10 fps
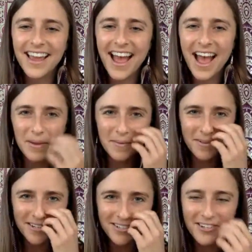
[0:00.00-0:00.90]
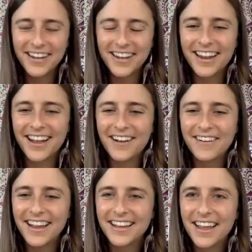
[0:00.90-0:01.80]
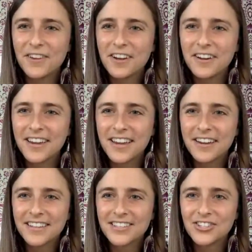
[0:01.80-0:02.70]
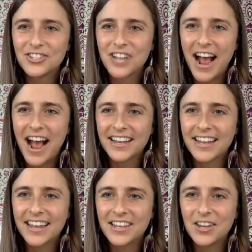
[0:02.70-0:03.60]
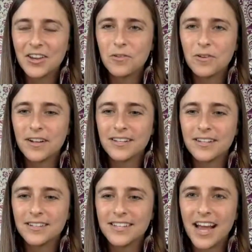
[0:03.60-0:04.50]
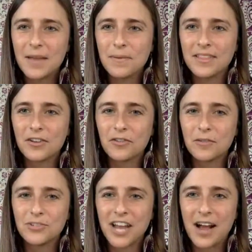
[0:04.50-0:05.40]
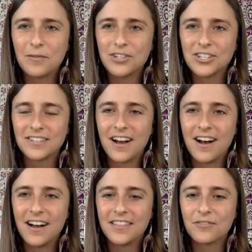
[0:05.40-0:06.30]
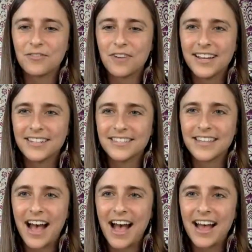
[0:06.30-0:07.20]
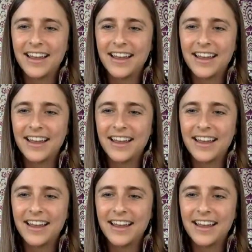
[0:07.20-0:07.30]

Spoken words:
Yeah, people are joining. Okay, if you're here in this chat, can you type in the group chat, which is on the right side?